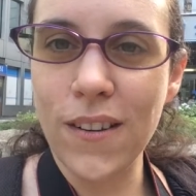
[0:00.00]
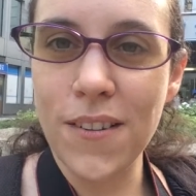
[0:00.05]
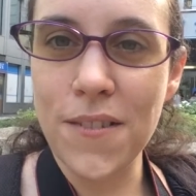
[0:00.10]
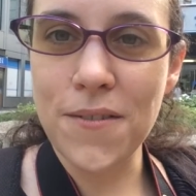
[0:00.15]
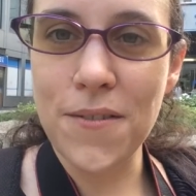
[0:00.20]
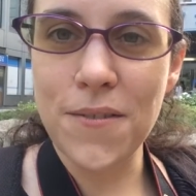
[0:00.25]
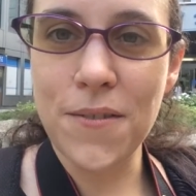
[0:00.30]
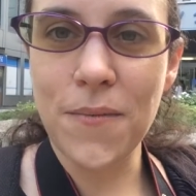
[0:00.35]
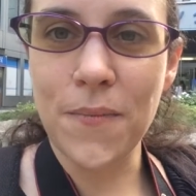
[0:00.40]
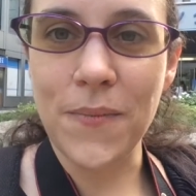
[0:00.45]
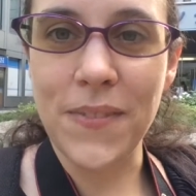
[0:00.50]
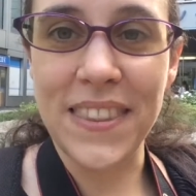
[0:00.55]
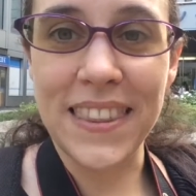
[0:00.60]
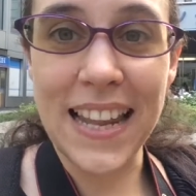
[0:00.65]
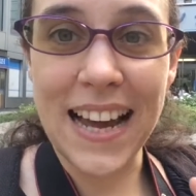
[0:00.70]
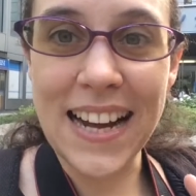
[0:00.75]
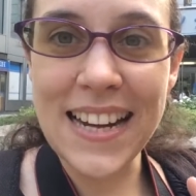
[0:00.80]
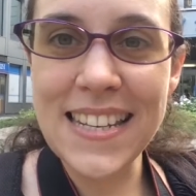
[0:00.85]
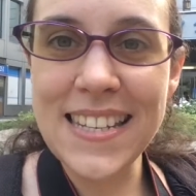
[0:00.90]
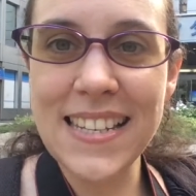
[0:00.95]
of
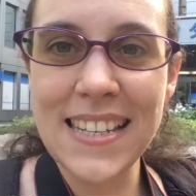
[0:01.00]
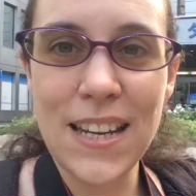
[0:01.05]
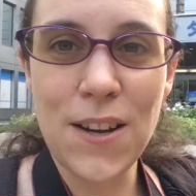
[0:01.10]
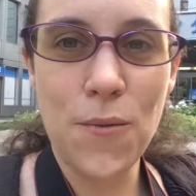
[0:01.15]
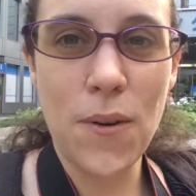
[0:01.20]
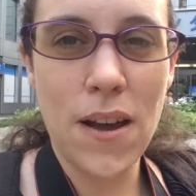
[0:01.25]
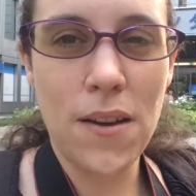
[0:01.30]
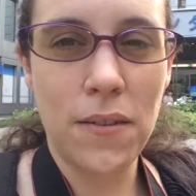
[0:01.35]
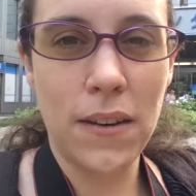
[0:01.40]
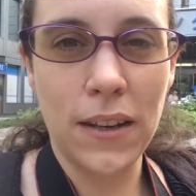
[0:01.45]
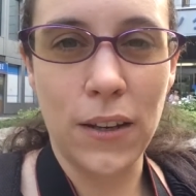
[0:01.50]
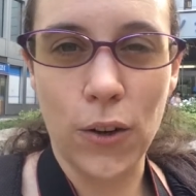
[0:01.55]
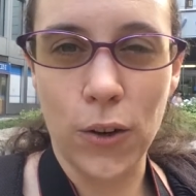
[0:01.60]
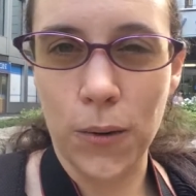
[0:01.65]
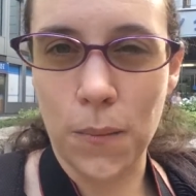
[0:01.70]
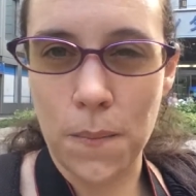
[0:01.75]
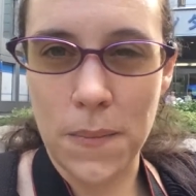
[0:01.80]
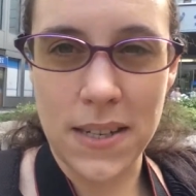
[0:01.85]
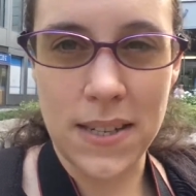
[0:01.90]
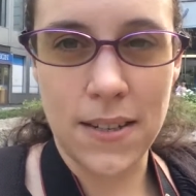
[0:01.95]
nicely wavy,
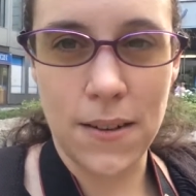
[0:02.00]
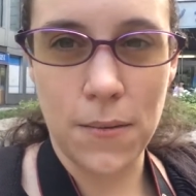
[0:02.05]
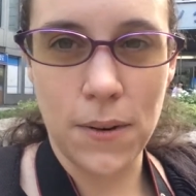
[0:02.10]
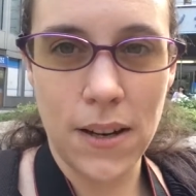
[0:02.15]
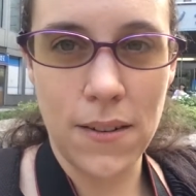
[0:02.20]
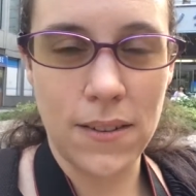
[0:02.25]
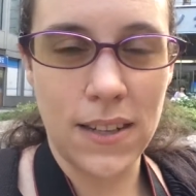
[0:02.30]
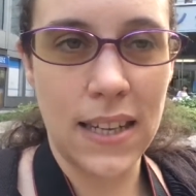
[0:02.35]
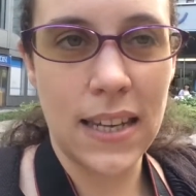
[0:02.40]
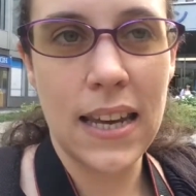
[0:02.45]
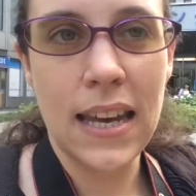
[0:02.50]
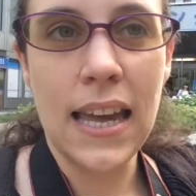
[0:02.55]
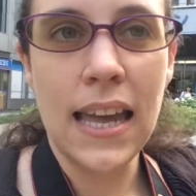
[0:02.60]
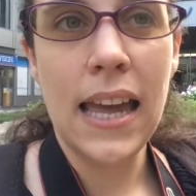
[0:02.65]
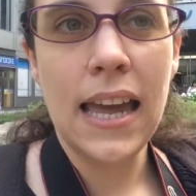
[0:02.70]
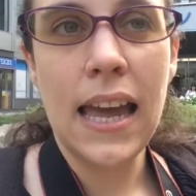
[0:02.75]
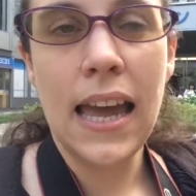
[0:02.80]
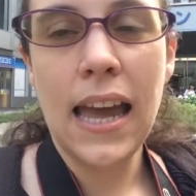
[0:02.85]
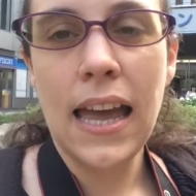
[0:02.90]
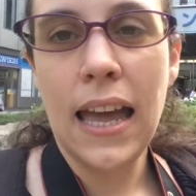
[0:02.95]
not messy wavy,
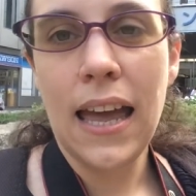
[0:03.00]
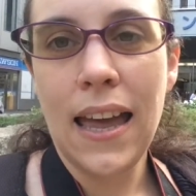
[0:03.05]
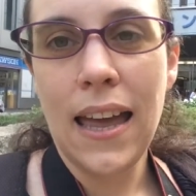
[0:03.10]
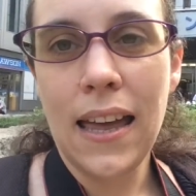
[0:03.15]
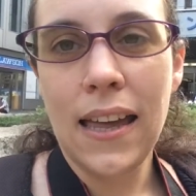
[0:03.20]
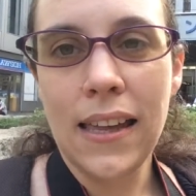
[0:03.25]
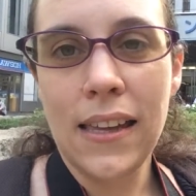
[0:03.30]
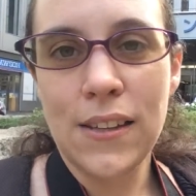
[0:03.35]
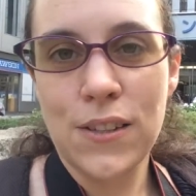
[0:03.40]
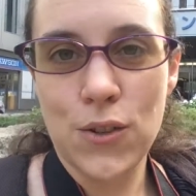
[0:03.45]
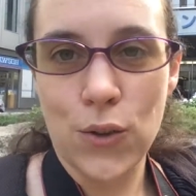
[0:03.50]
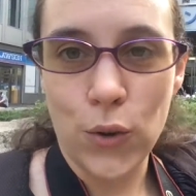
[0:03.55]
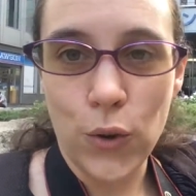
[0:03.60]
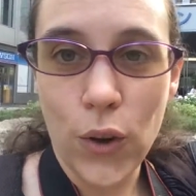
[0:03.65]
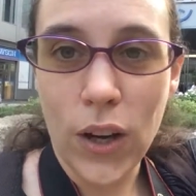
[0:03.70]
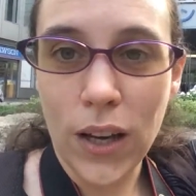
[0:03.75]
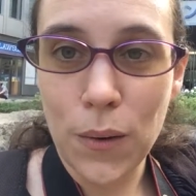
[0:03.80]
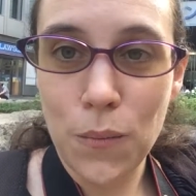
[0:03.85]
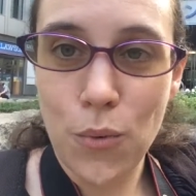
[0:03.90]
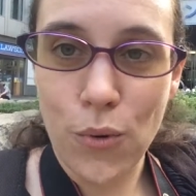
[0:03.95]
so
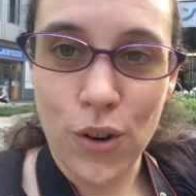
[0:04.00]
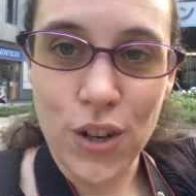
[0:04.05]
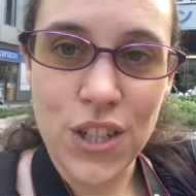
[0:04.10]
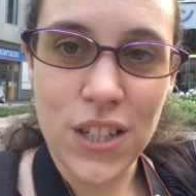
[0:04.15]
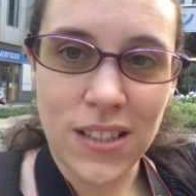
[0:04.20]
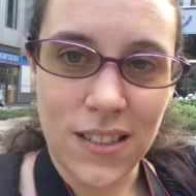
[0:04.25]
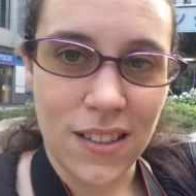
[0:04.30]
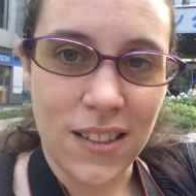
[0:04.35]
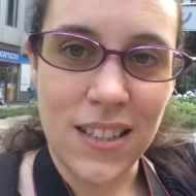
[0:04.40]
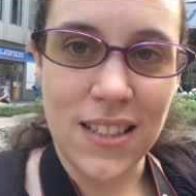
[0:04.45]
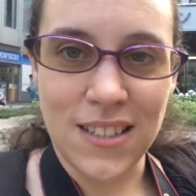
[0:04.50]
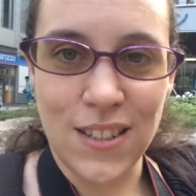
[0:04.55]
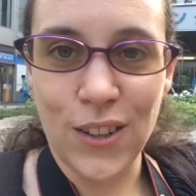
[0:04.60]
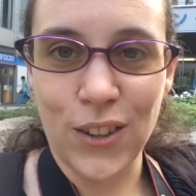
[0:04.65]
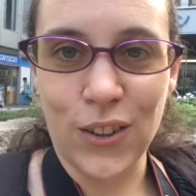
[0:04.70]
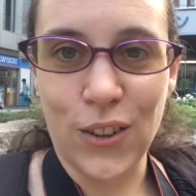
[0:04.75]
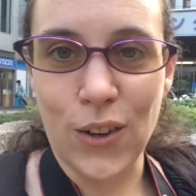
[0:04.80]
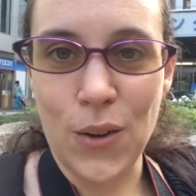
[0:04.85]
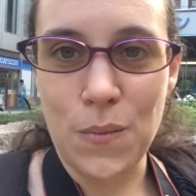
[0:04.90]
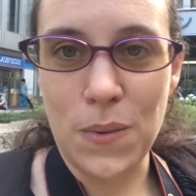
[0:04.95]
you can brush it and it's
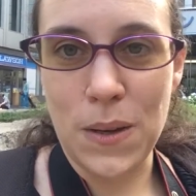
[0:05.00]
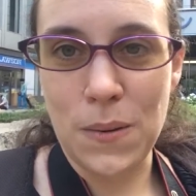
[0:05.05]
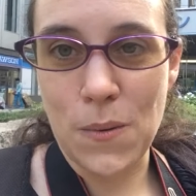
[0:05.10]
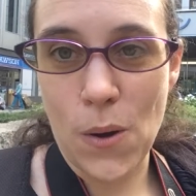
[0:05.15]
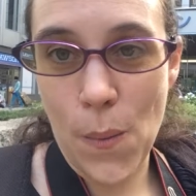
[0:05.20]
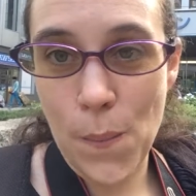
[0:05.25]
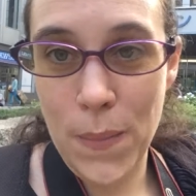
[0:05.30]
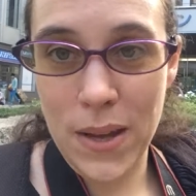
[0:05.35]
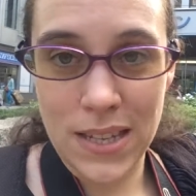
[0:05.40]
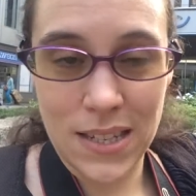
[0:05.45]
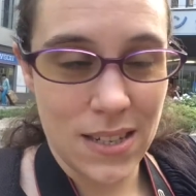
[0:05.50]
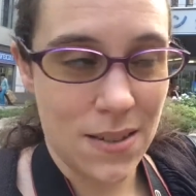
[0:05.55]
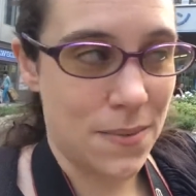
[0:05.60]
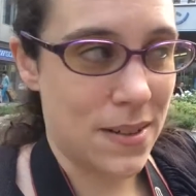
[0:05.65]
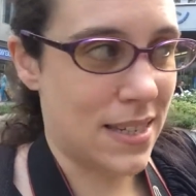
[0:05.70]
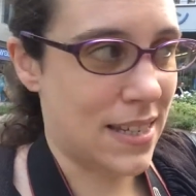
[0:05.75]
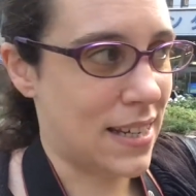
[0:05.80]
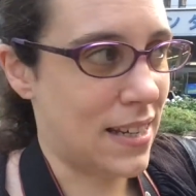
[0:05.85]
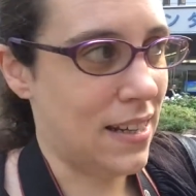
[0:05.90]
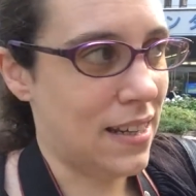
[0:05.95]
not gonna be a mess
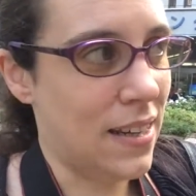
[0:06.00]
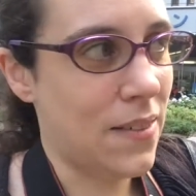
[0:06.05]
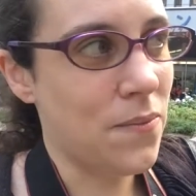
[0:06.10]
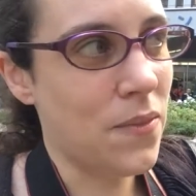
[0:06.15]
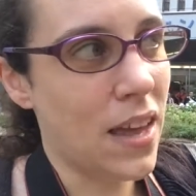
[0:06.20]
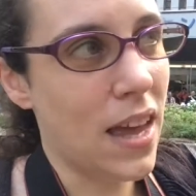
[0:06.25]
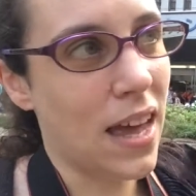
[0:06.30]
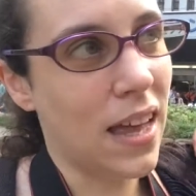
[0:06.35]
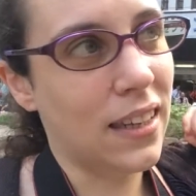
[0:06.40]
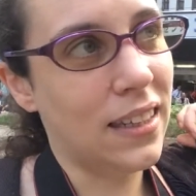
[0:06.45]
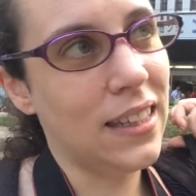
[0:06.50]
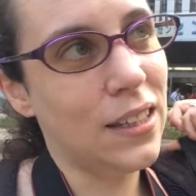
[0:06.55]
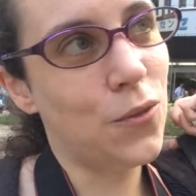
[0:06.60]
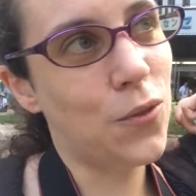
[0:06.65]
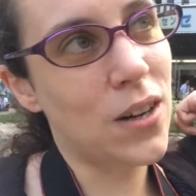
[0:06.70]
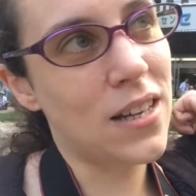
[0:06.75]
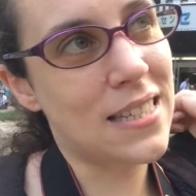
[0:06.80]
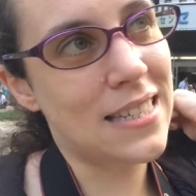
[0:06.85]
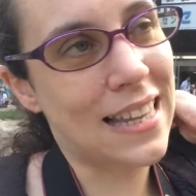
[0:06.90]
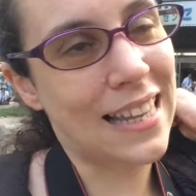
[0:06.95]
basically. And it
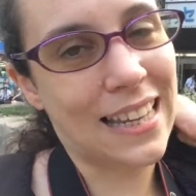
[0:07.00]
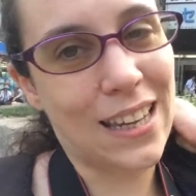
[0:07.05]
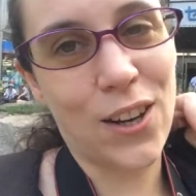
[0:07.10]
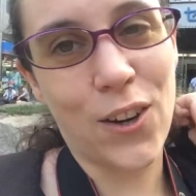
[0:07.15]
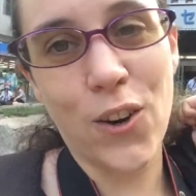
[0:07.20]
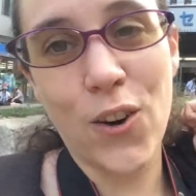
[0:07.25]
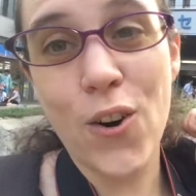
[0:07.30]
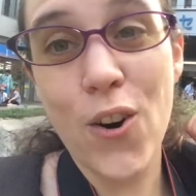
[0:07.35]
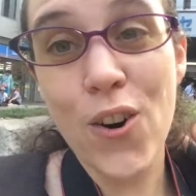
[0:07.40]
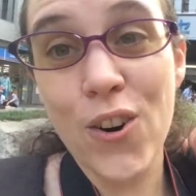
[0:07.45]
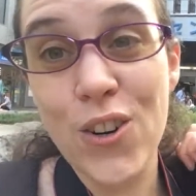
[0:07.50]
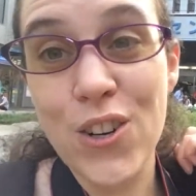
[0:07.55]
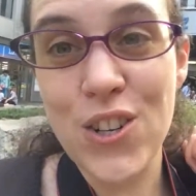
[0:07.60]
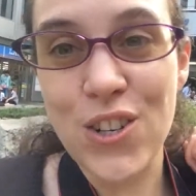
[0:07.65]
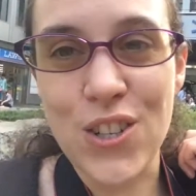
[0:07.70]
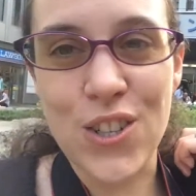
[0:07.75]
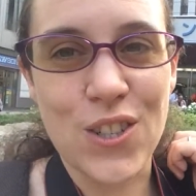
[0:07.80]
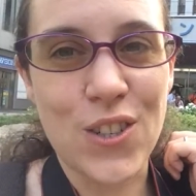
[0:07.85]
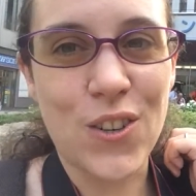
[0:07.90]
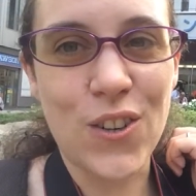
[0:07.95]
was like
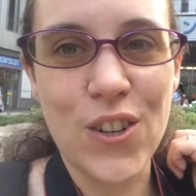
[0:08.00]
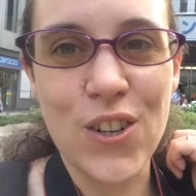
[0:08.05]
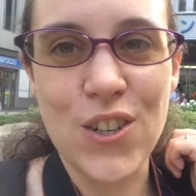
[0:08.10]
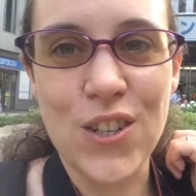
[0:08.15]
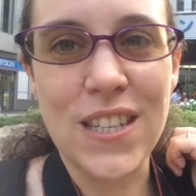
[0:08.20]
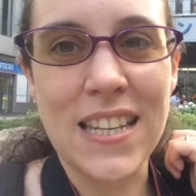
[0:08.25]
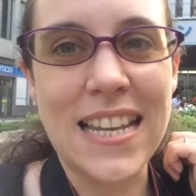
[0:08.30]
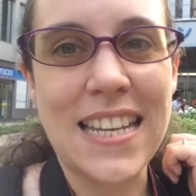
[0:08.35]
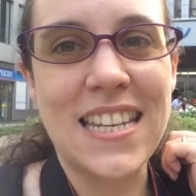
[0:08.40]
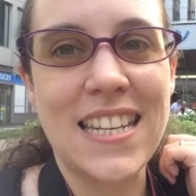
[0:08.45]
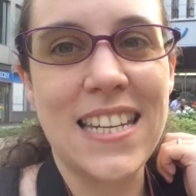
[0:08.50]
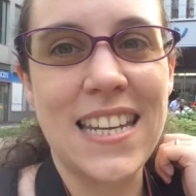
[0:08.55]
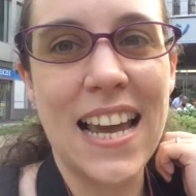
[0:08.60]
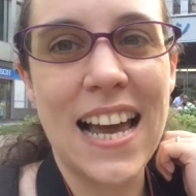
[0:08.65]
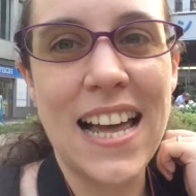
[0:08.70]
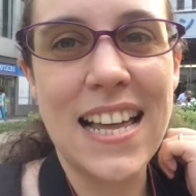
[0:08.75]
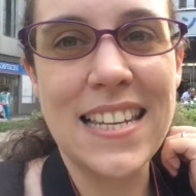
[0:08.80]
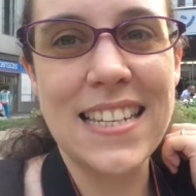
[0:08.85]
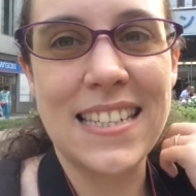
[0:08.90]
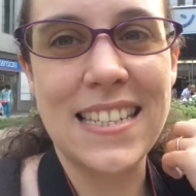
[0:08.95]
gorgeous, and she
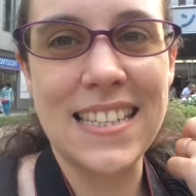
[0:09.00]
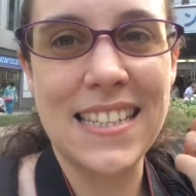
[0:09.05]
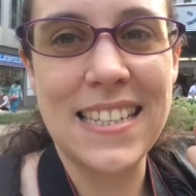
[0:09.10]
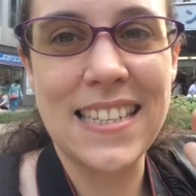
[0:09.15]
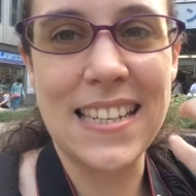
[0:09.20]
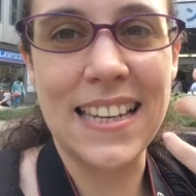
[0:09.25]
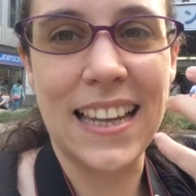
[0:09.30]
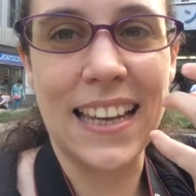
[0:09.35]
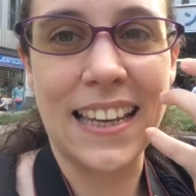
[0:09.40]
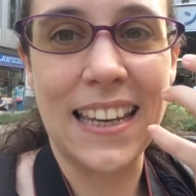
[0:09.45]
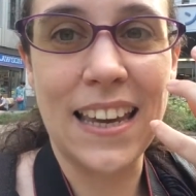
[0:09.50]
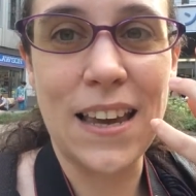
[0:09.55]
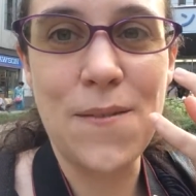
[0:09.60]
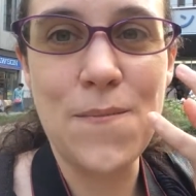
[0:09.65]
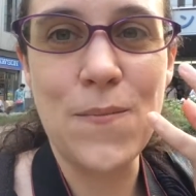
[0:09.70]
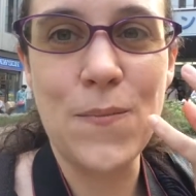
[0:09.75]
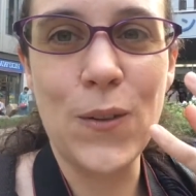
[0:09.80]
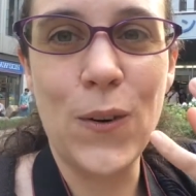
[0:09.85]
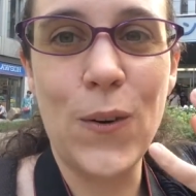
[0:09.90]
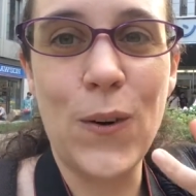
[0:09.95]
has this like
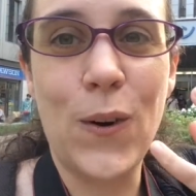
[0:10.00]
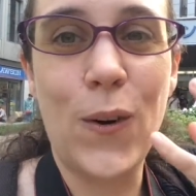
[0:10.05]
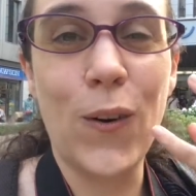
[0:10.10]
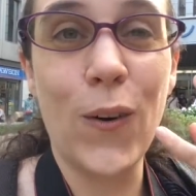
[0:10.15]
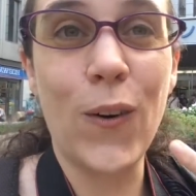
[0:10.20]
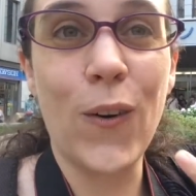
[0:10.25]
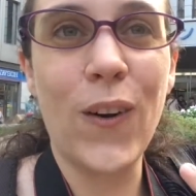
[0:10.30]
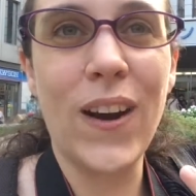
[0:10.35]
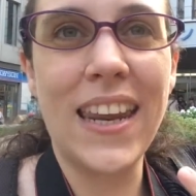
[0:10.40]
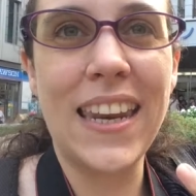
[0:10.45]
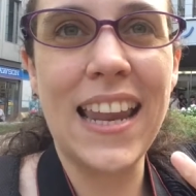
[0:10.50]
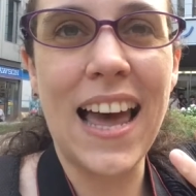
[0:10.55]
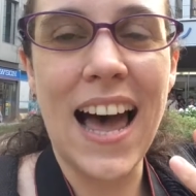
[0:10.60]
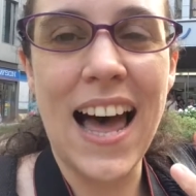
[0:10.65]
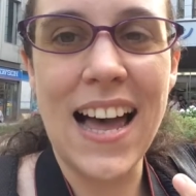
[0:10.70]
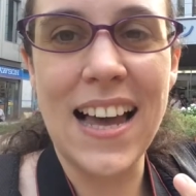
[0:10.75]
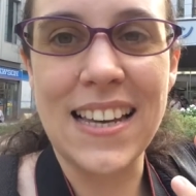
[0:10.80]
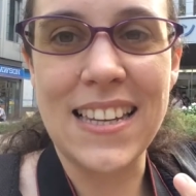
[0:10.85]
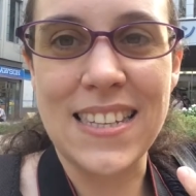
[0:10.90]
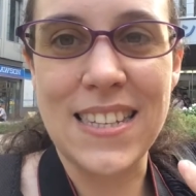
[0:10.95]
green
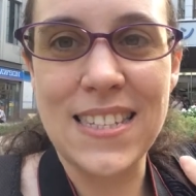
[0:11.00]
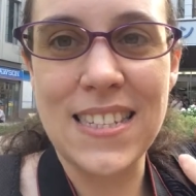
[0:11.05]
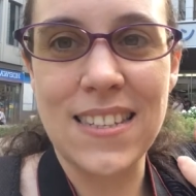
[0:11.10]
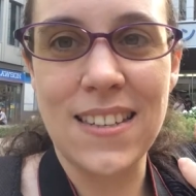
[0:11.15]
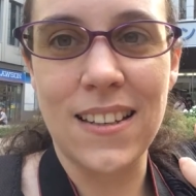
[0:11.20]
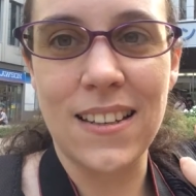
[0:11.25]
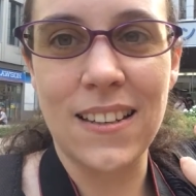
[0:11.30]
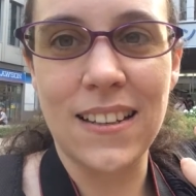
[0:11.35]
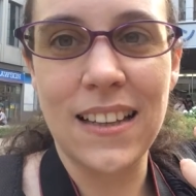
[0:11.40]
eyes,